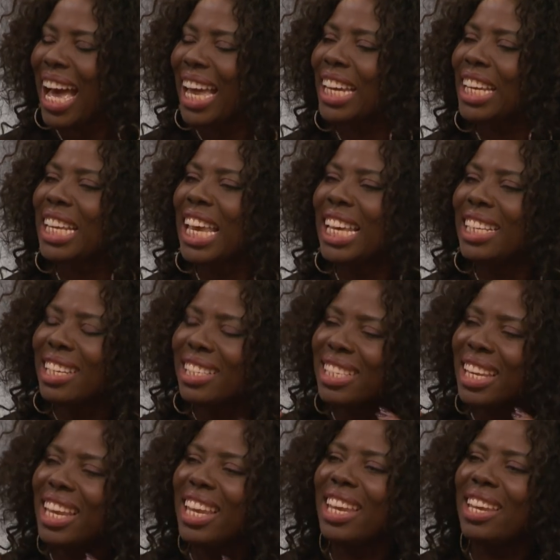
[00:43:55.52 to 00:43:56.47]
And it
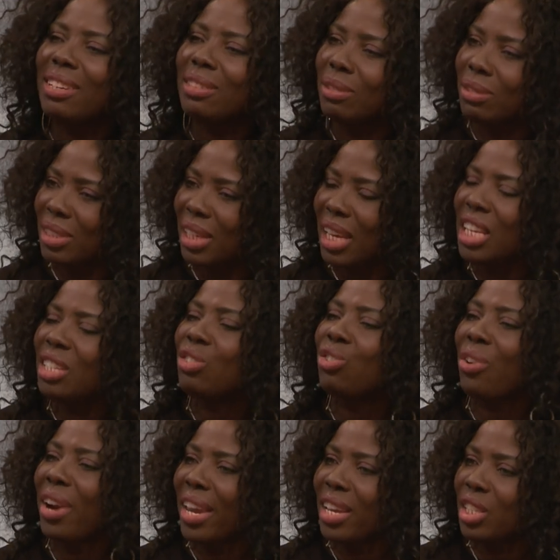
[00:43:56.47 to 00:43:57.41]
is healed in
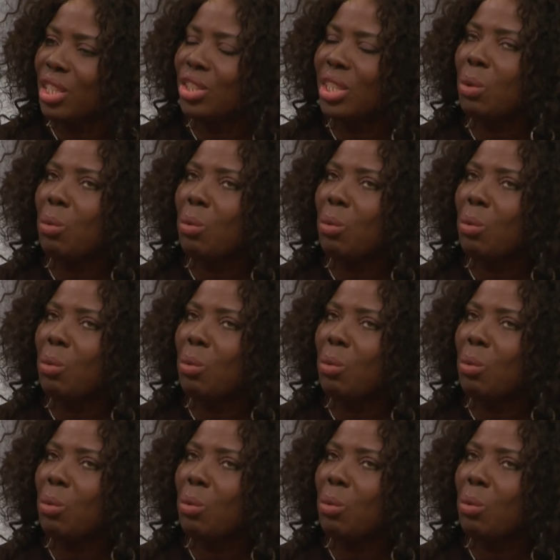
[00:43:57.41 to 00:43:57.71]
grace. You say,